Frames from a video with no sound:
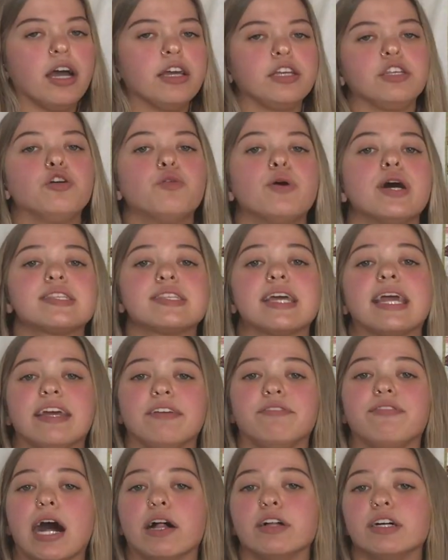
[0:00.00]
USA
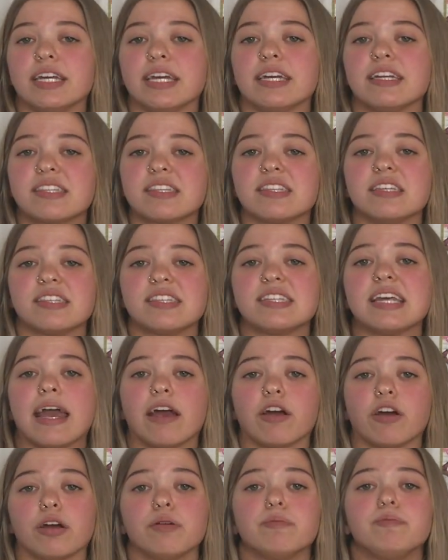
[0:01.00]
validates this
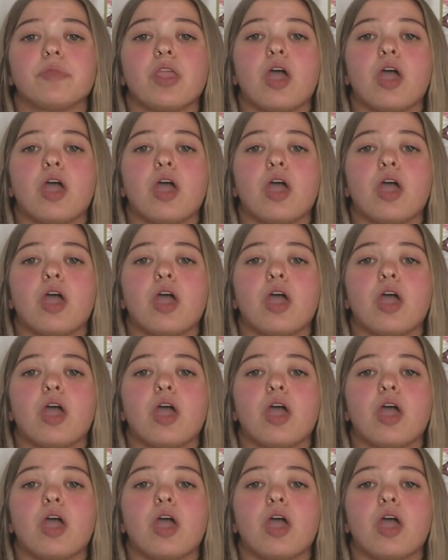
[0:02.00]
terror